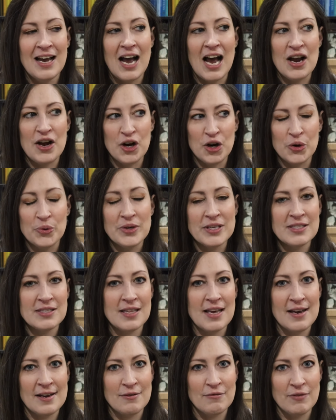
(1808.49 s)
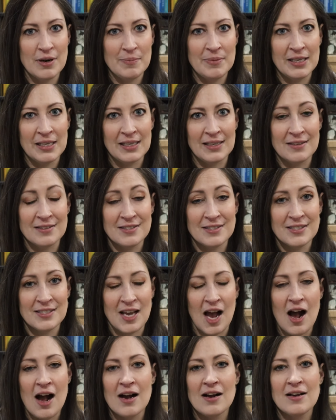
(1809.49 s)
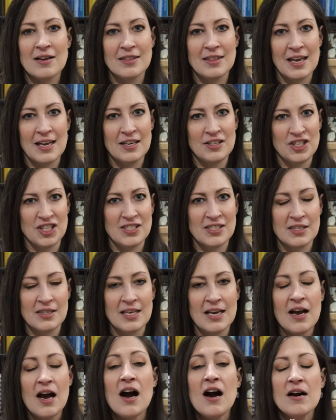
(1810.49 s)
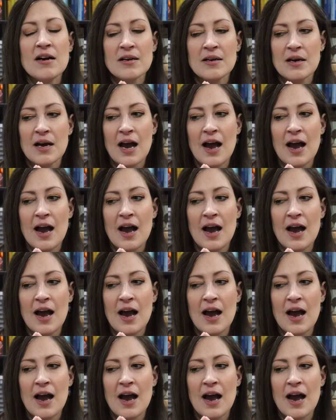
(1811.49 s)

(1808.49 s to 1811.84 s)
I always like ribbing in a sock. They just they hug.